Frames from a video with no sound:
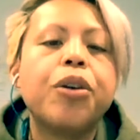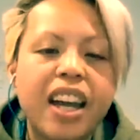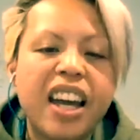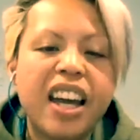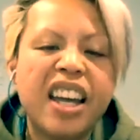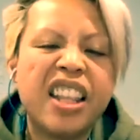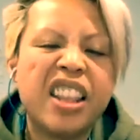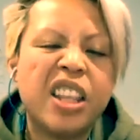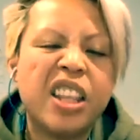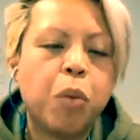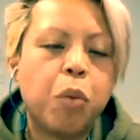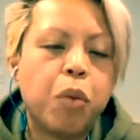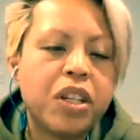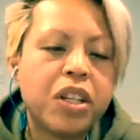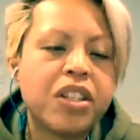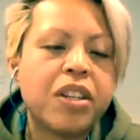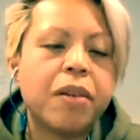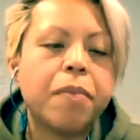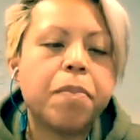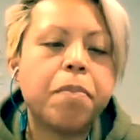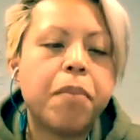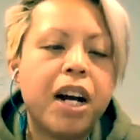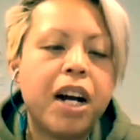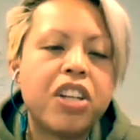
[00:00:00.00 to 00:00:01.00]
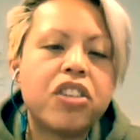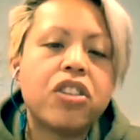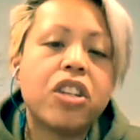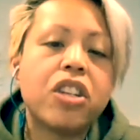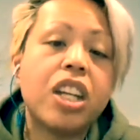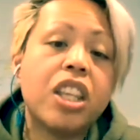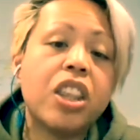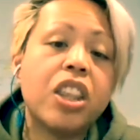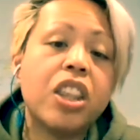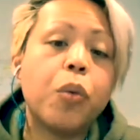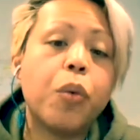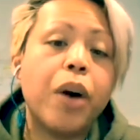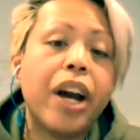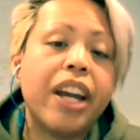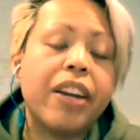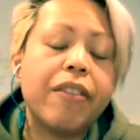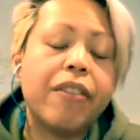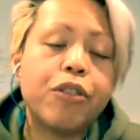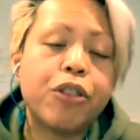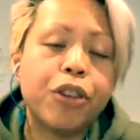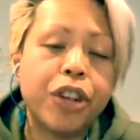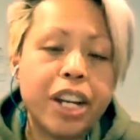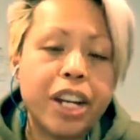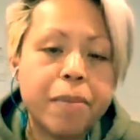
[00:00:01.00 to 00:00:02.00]
and there wasn't much in the way of
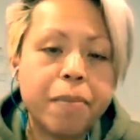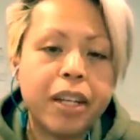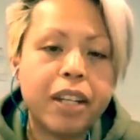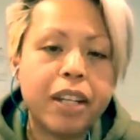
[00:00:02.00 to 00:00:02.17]
treatment